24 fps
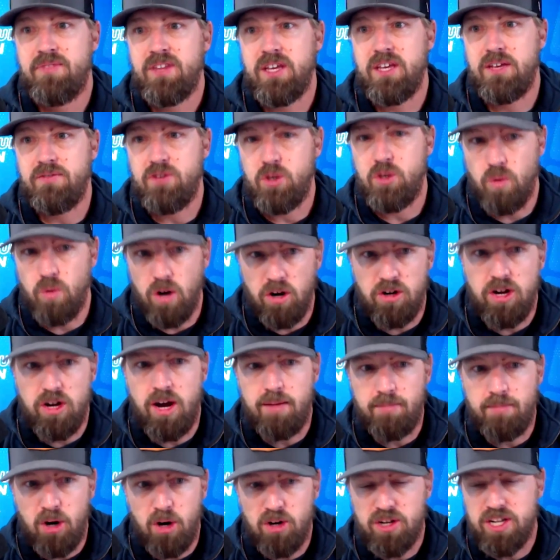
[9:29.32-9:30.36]
If you are
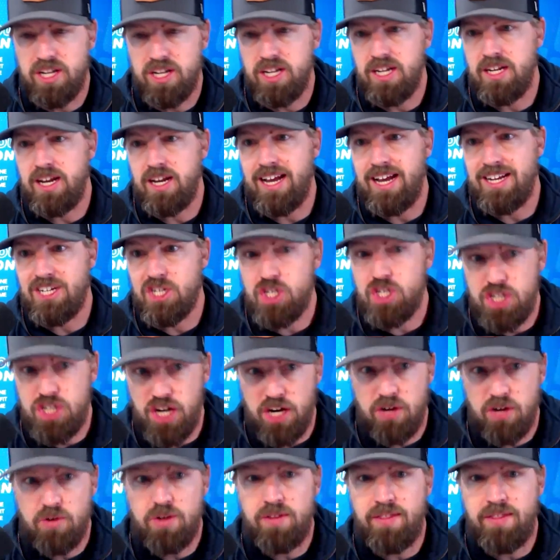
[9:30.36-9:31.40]
not marketing and
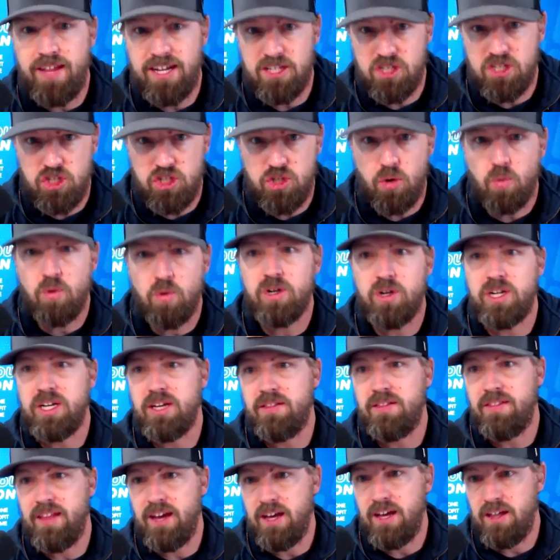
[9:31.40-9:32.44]
sharing that story
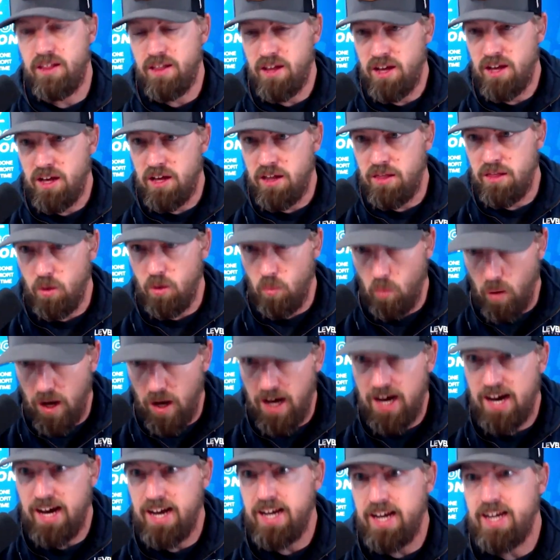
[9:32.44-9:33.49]
and the
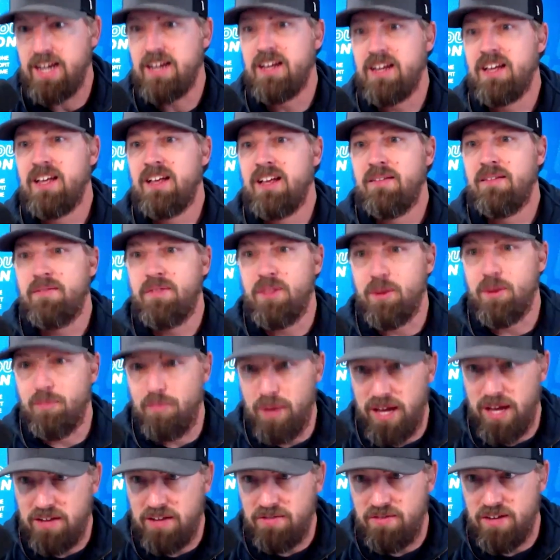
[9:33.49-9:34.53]
why, the
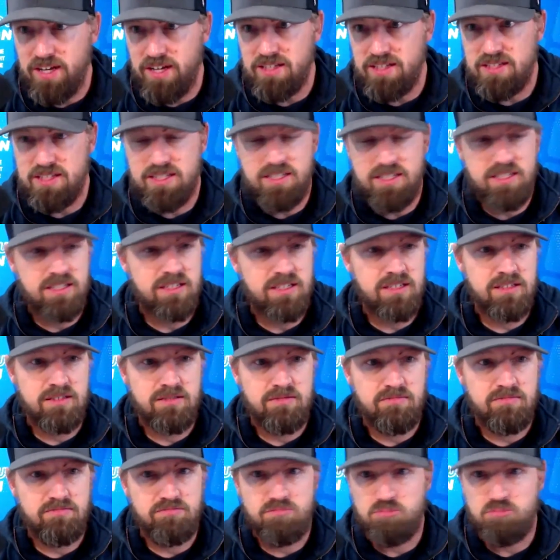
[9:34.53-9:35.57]
benefits,
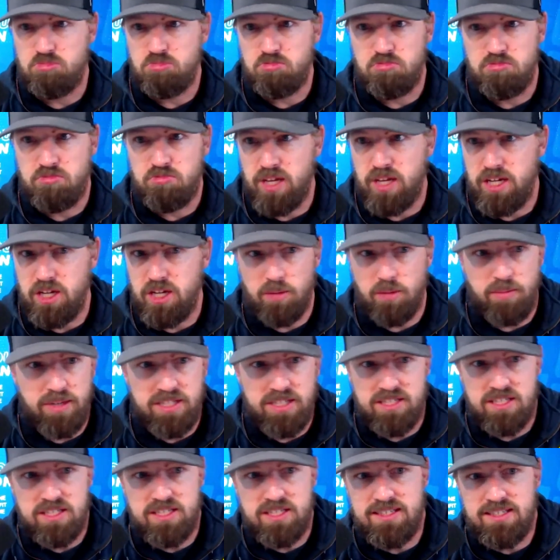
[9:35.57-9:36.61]
then your
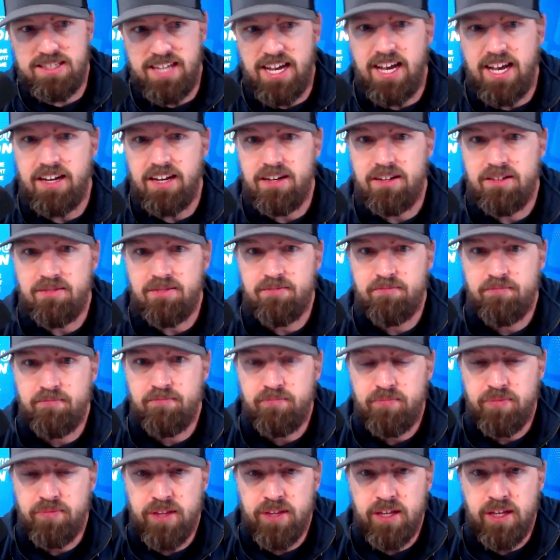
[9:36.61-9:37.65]
business is dead.
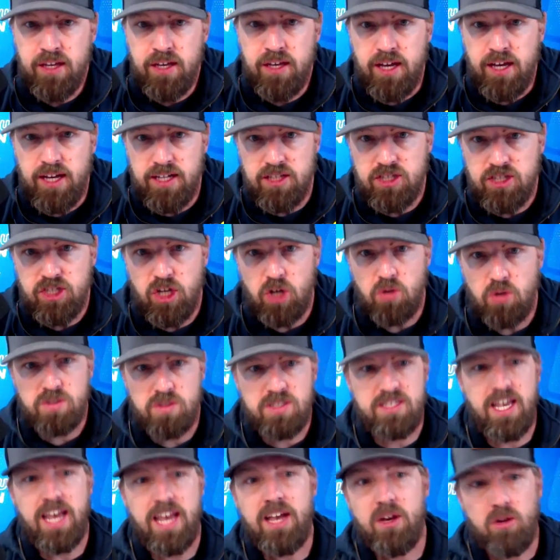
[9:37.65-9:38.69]
And so
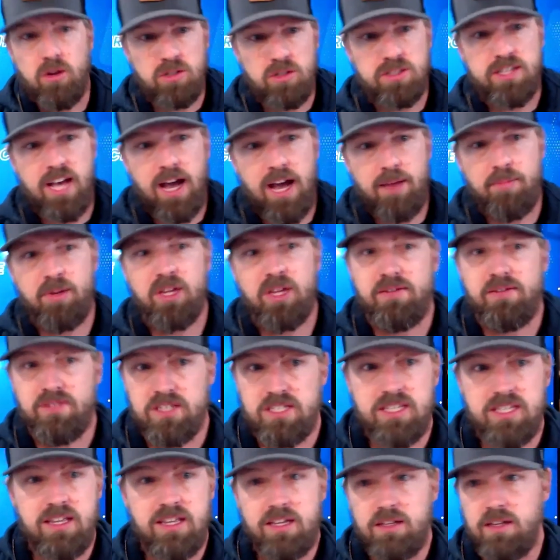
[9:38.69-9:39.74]
sales, I believe,
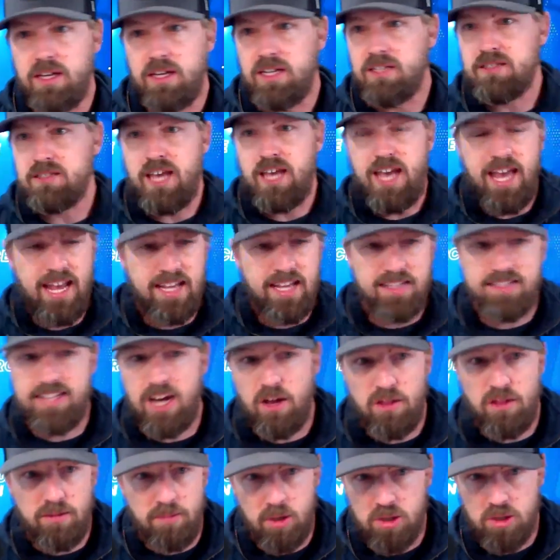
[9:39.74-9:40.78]
is hands
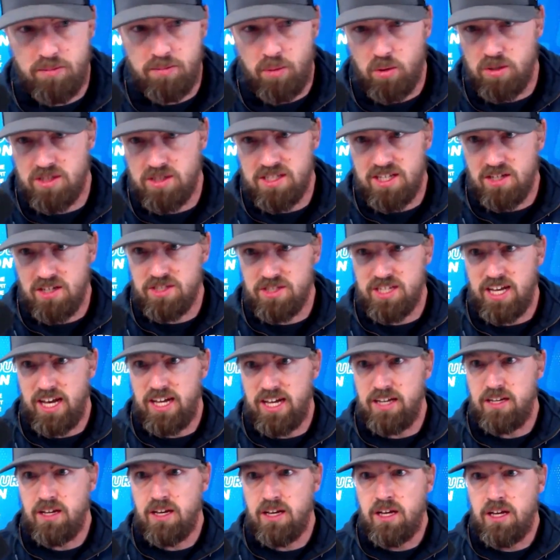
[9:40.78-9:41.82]
down the most important skill
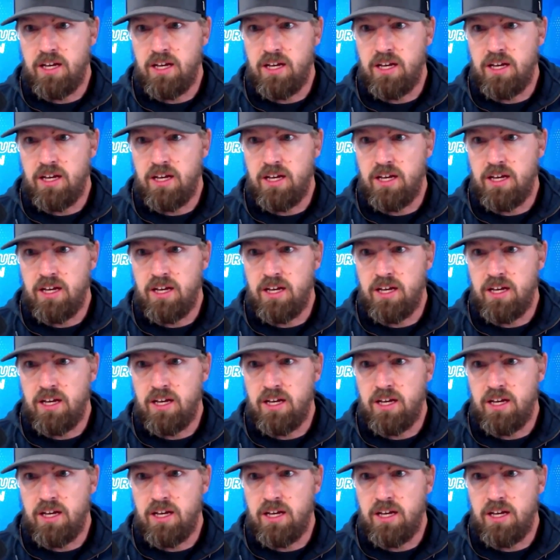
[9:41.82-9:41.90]
set,